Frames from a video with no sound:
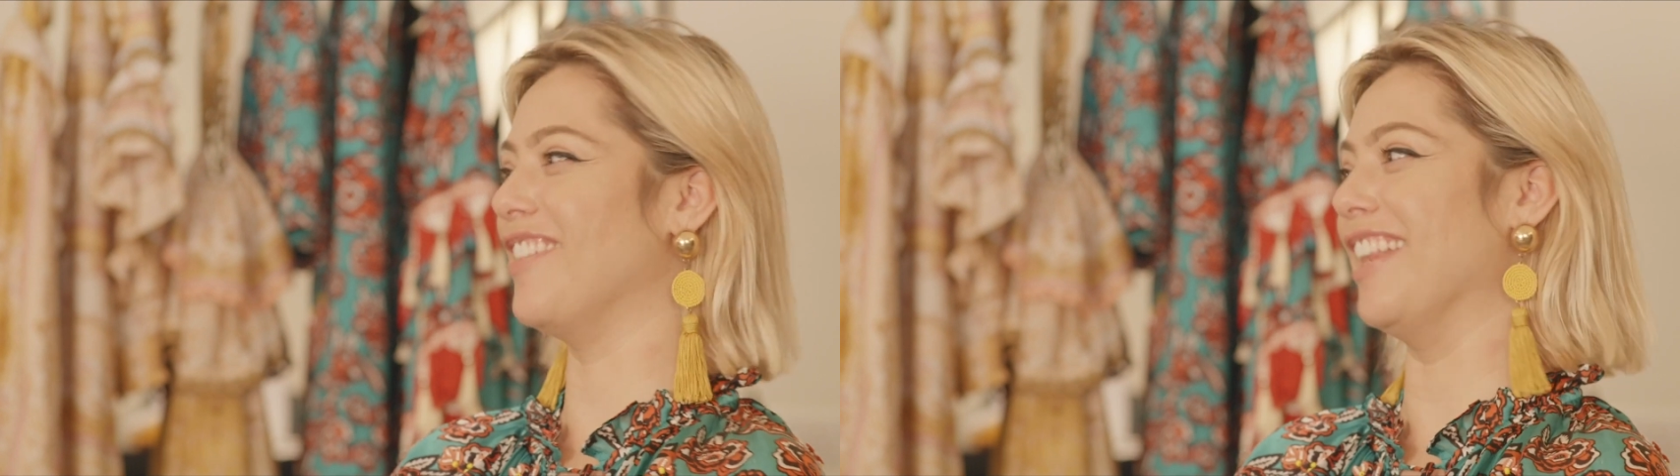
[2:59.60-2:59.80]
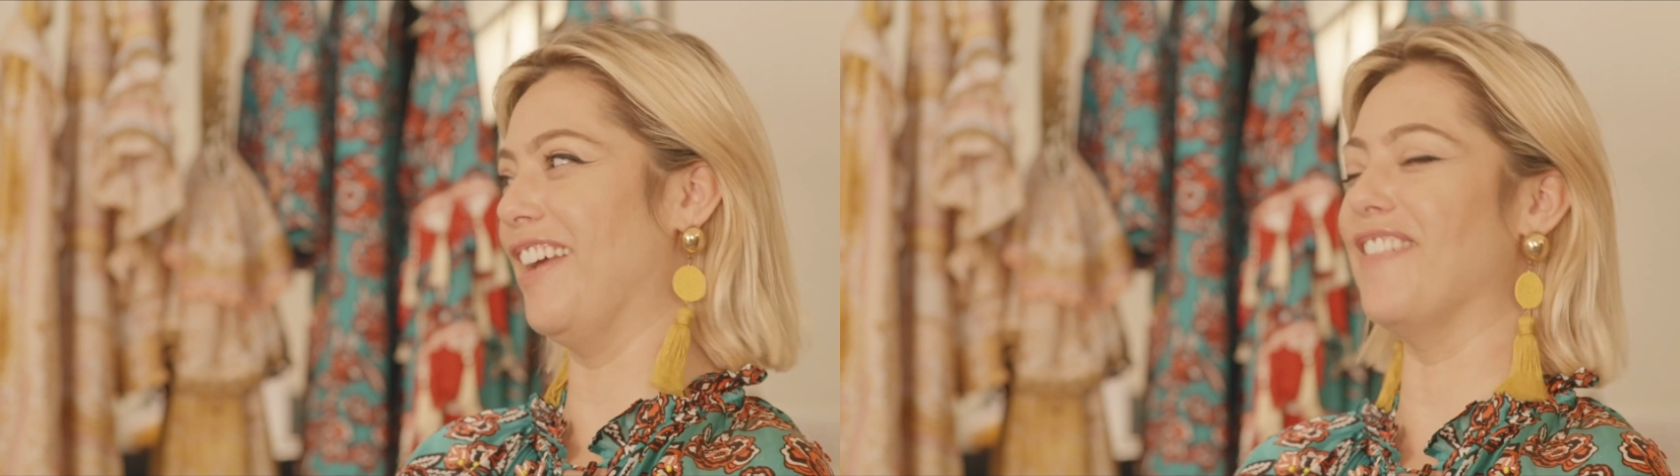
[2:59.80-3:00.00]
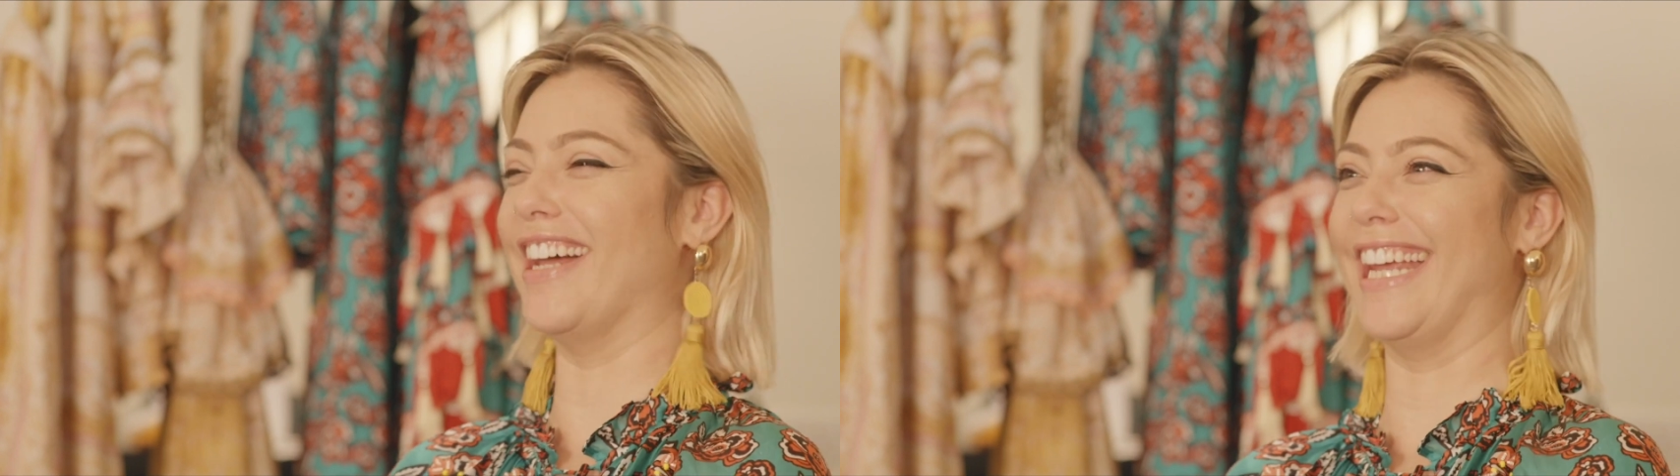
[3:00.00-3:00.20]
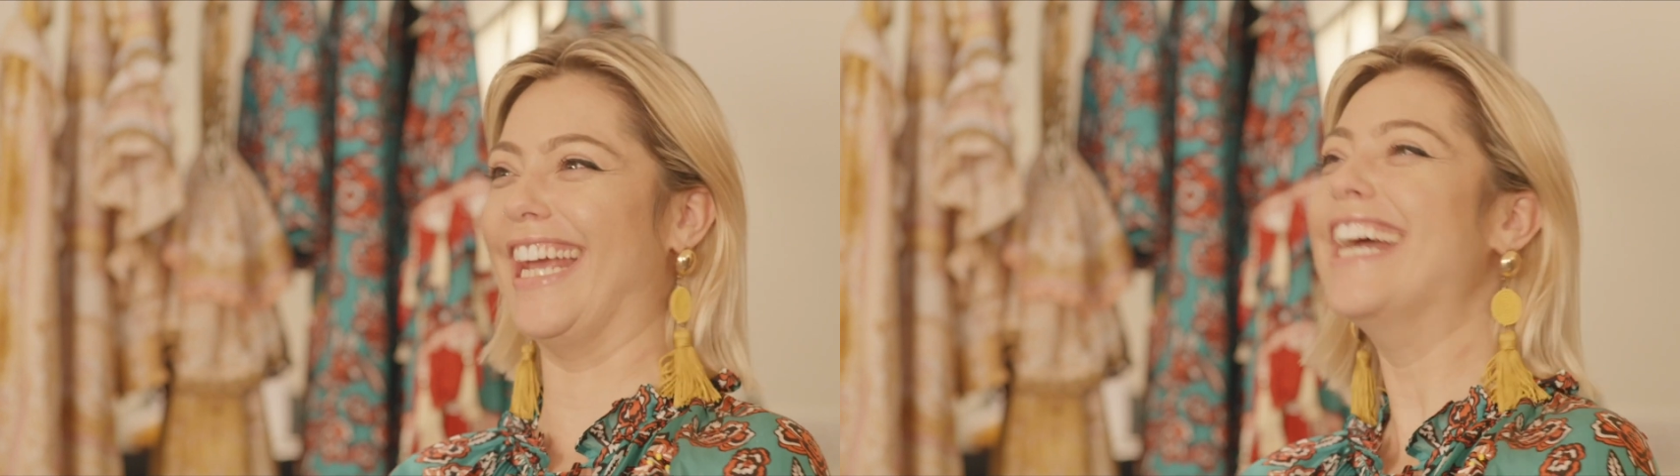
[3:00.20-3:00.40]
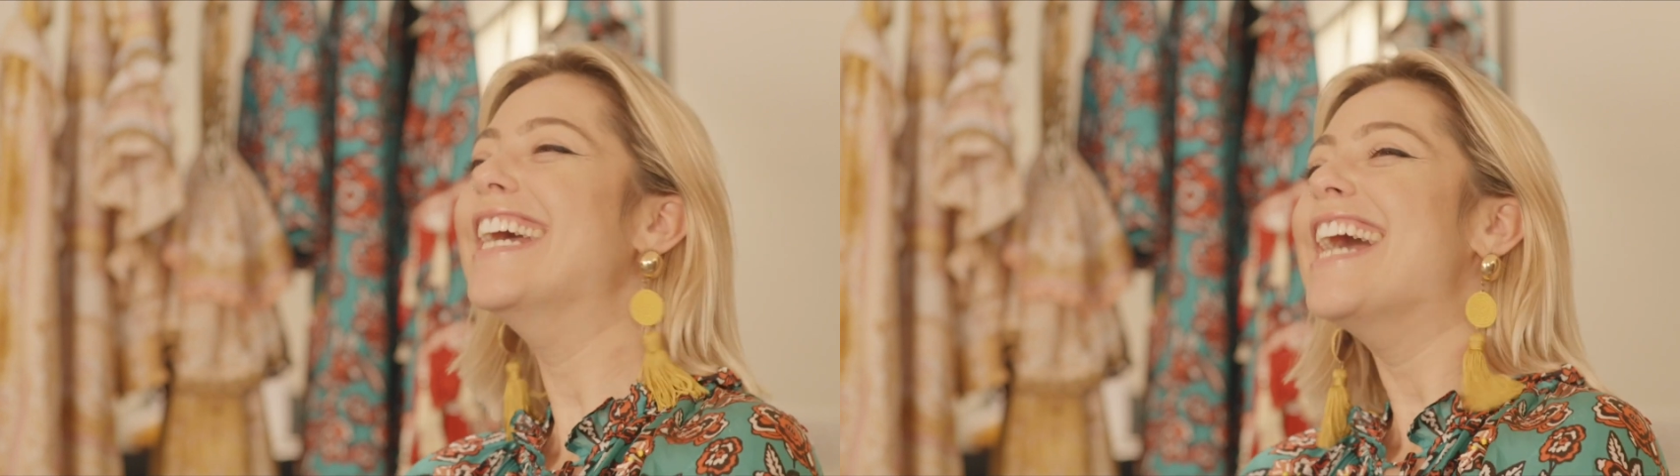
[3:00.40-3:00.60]
Really funny.
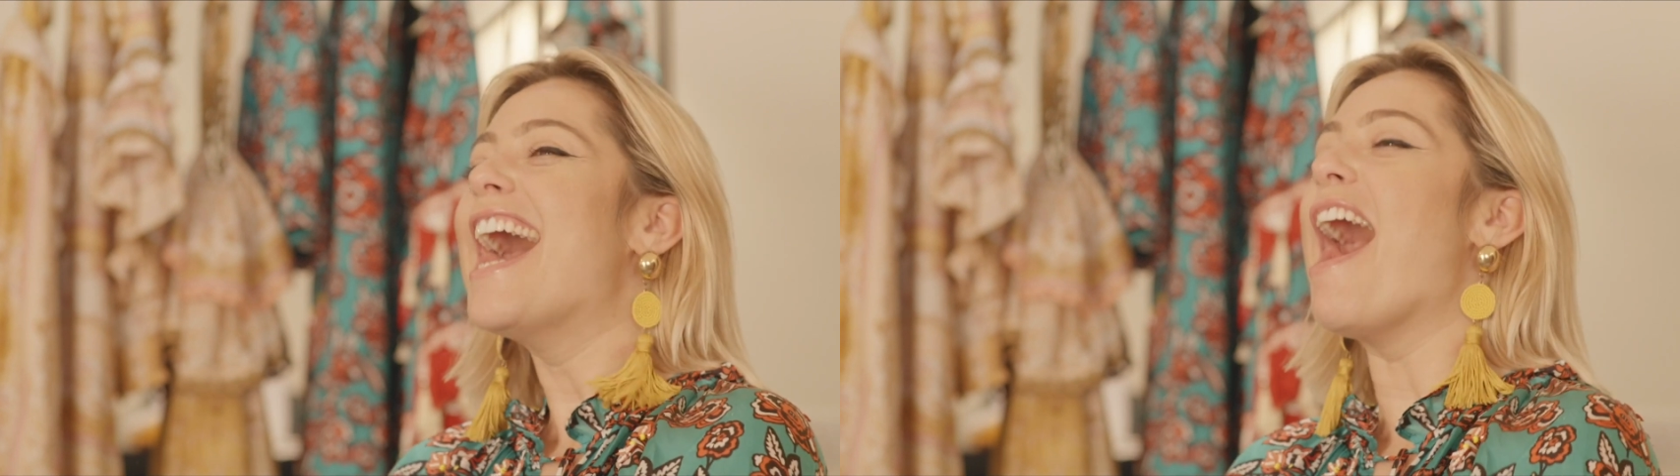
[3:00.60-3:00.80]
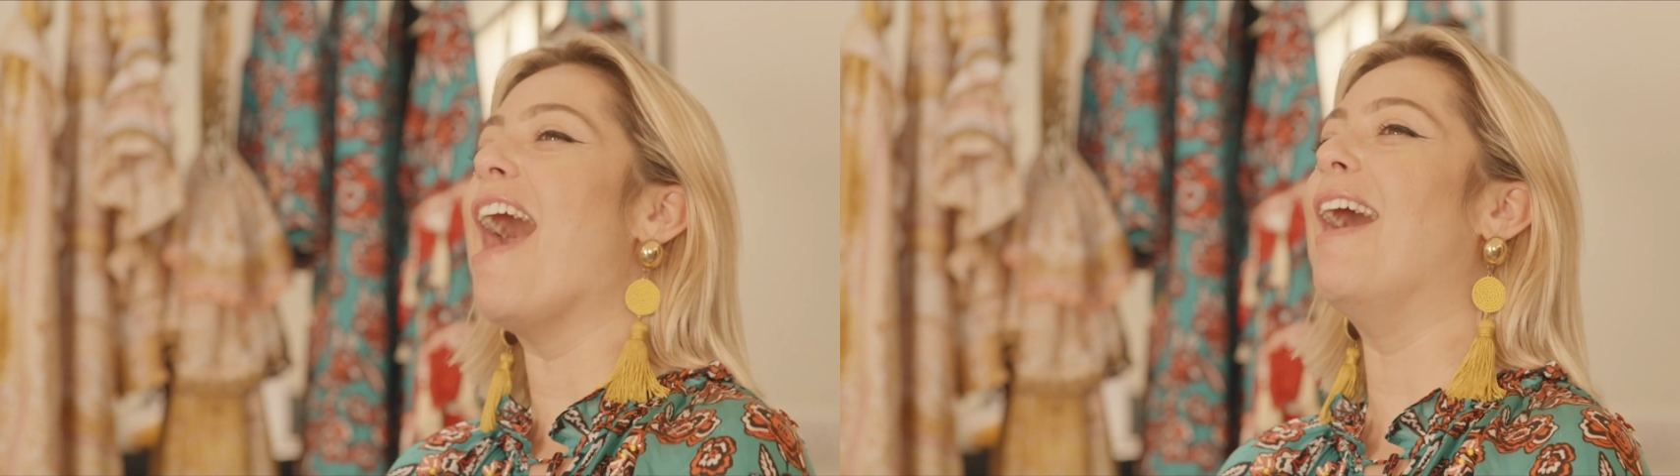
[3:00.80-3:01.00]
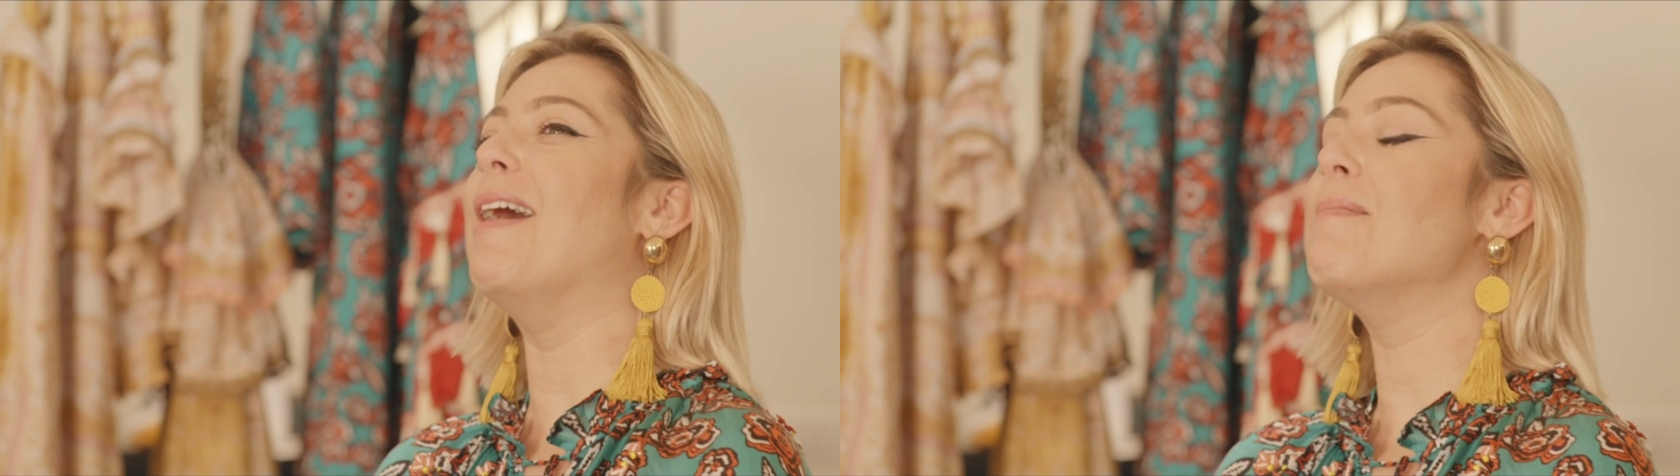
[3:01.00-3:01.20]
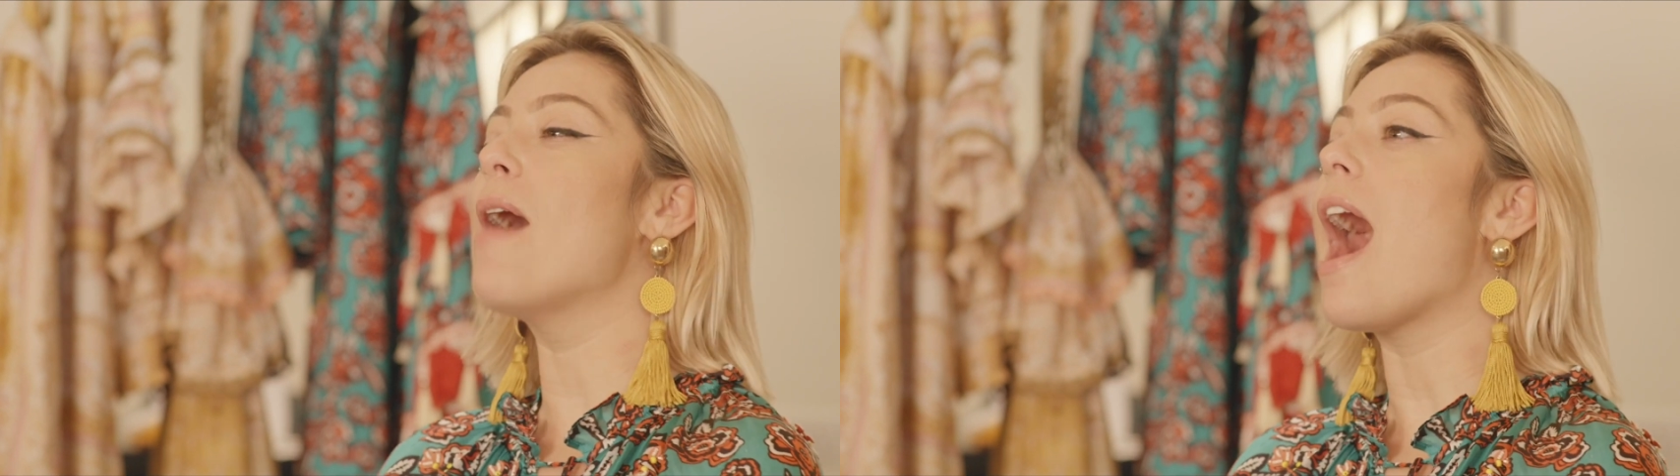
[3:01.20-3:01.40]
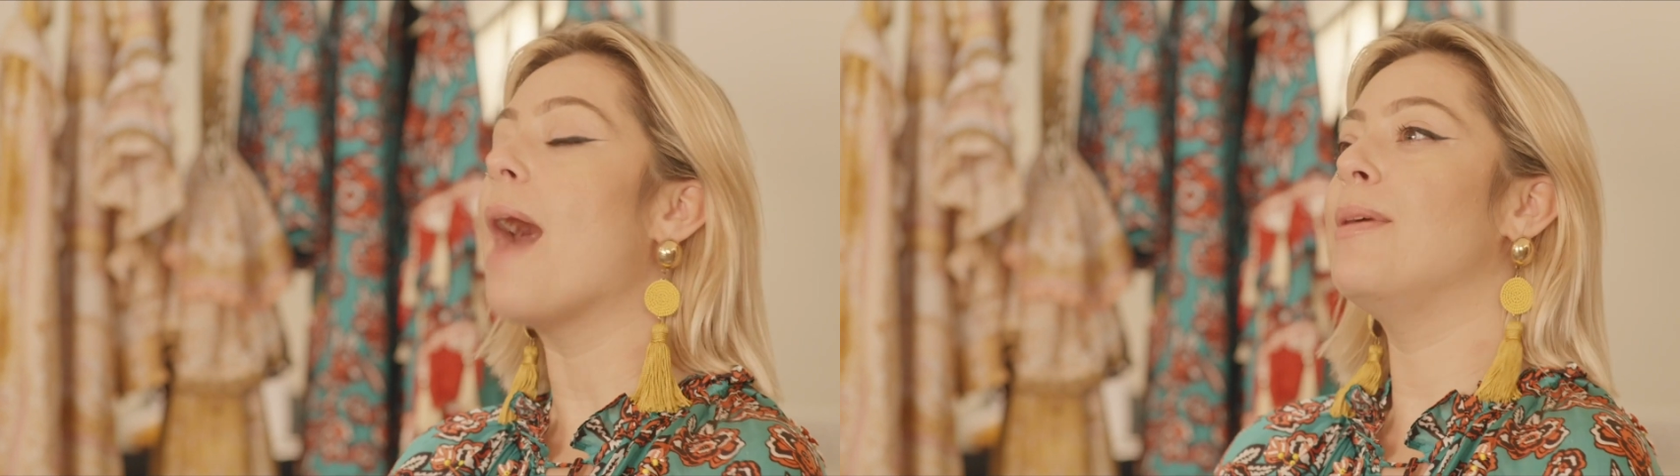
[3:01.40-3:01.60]

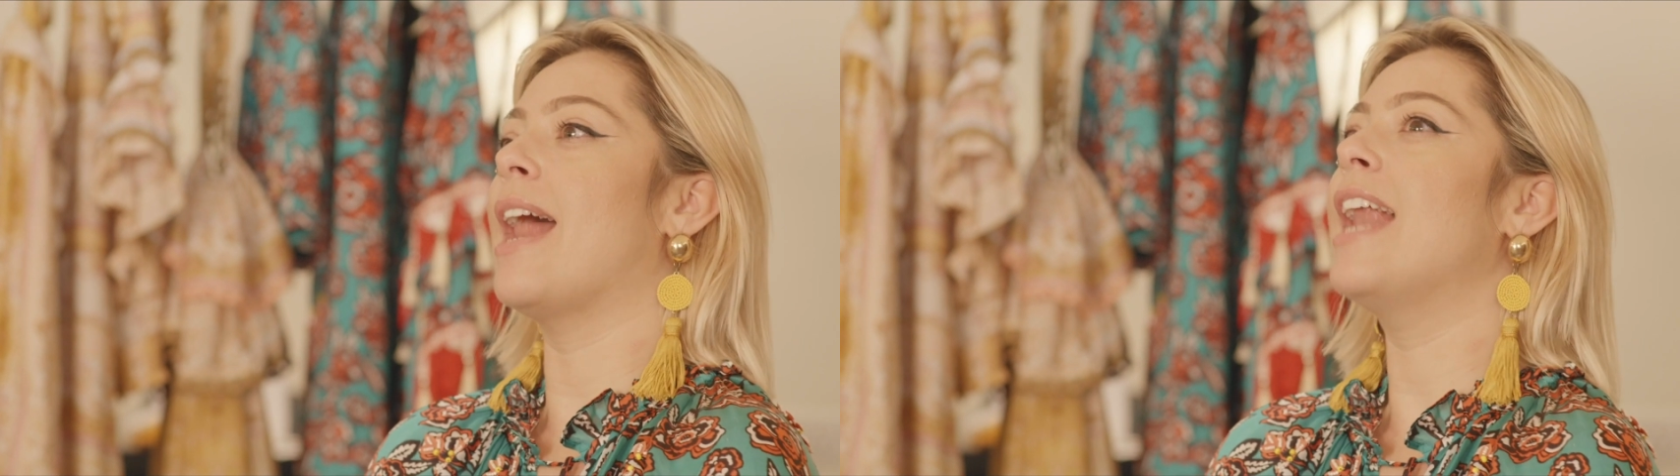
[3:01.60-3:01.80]
I